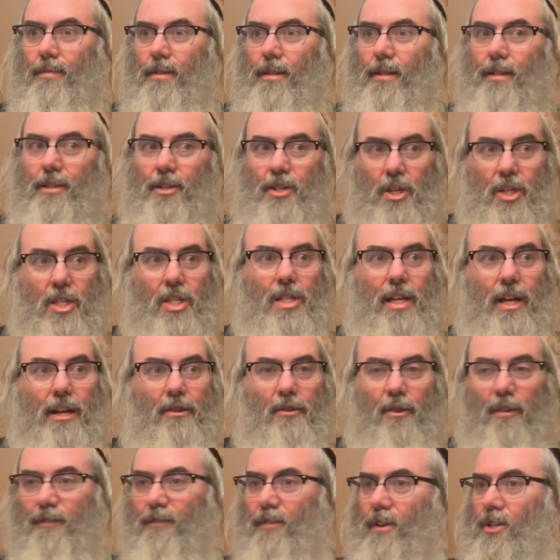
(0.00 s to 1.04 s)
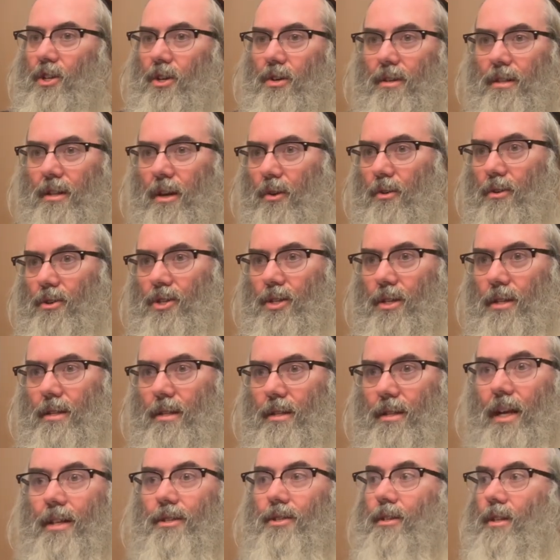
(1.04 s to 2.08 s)
Just like those fish are in the ocean,
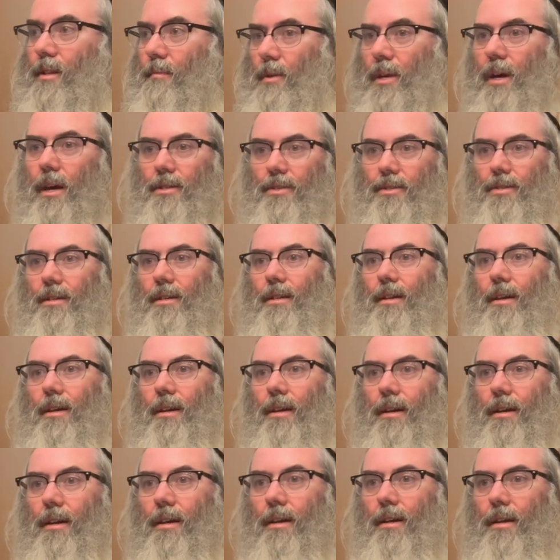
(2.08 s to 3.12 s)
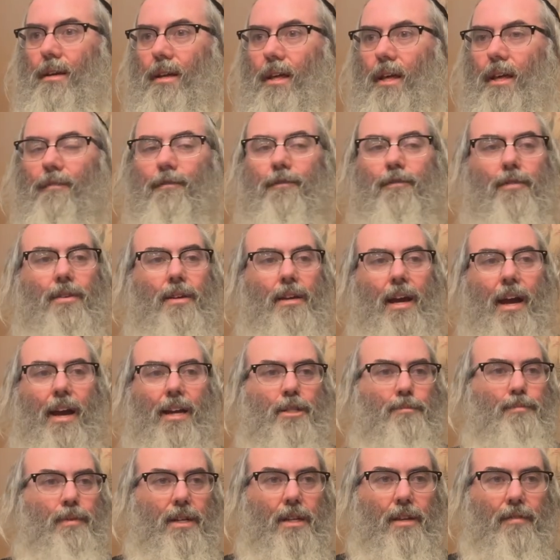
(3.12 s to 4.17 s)
that's going to be us. Every
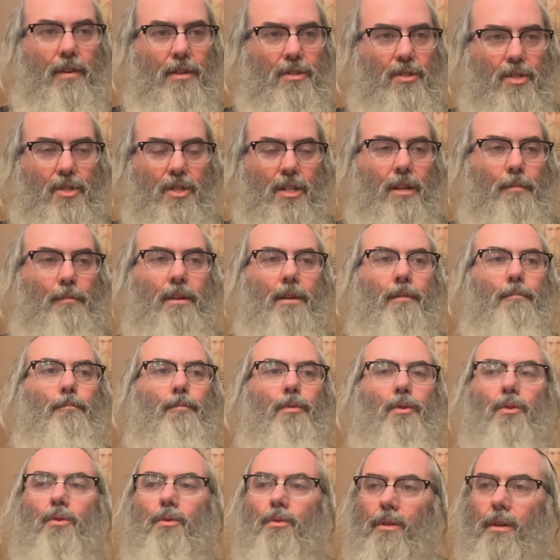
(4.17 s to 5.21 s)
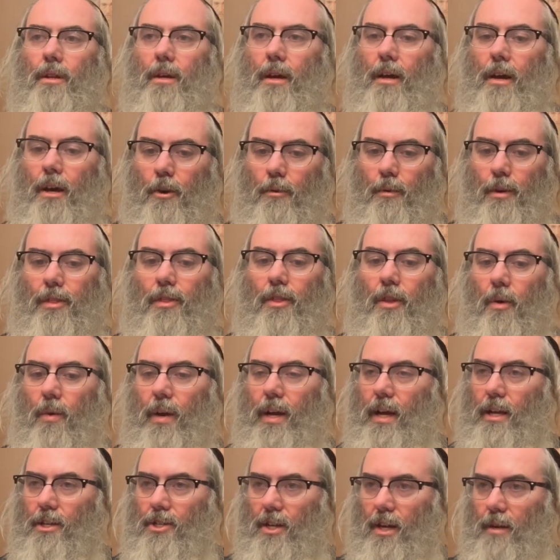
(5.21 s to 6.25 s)
aspect of us is going to be imbued with
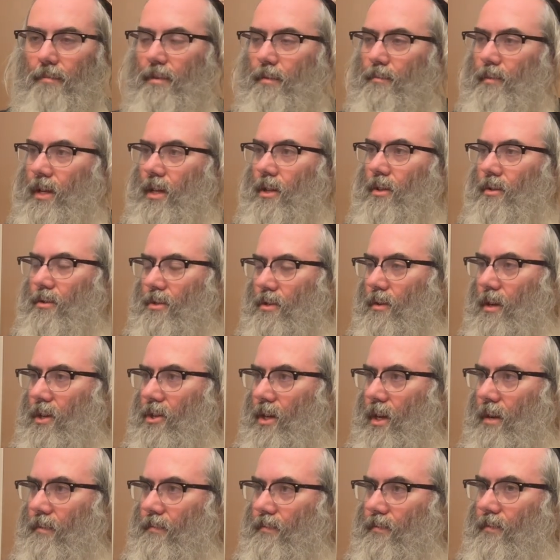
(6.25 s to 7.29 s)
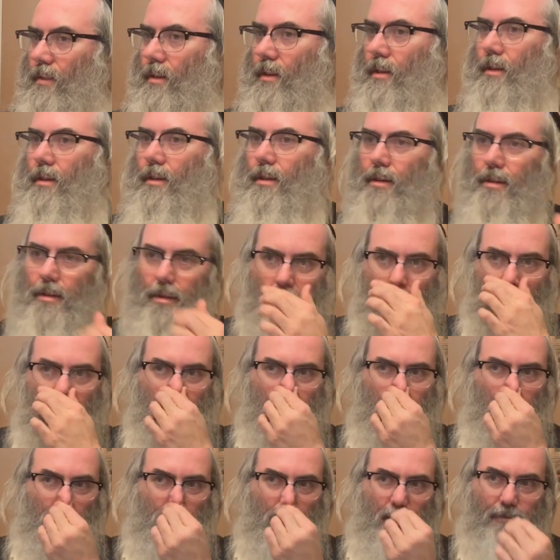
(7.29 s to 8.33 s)
knowing Hashem and being close to Hashem.
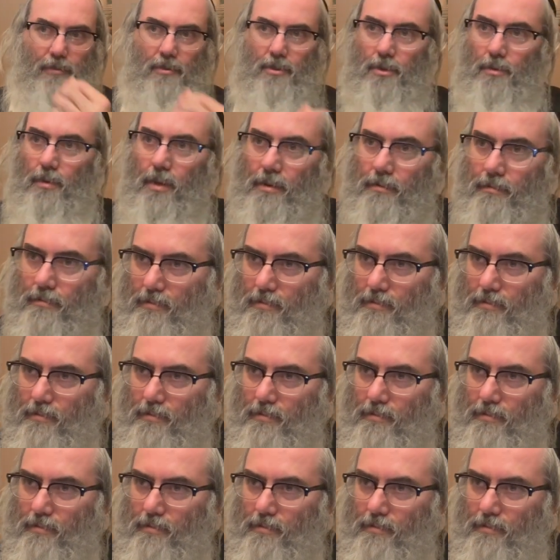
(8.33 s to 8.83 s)
So that's the first one.